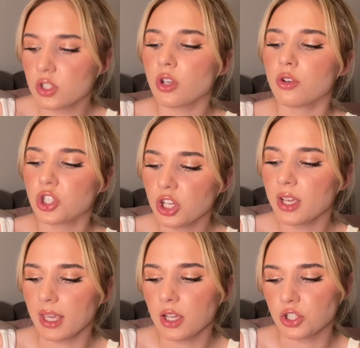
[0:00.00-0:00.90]
So Sugar
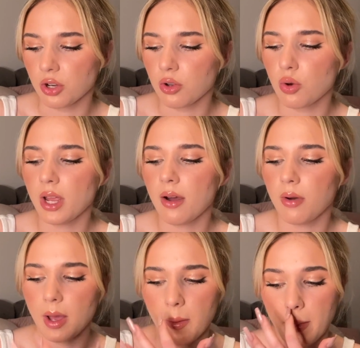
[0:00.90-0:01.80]
Geek Show called
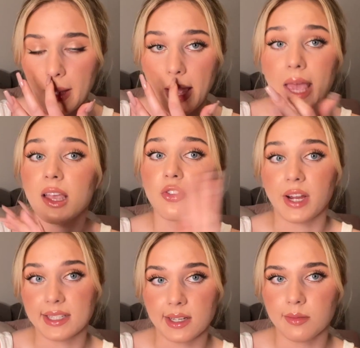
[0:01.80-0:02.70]
out a
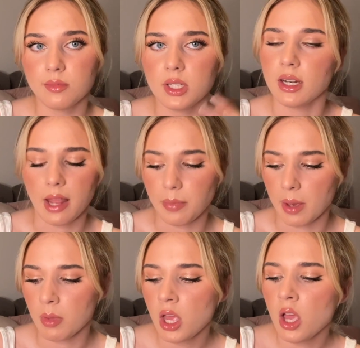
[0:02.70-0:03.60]
creator, didn't name them,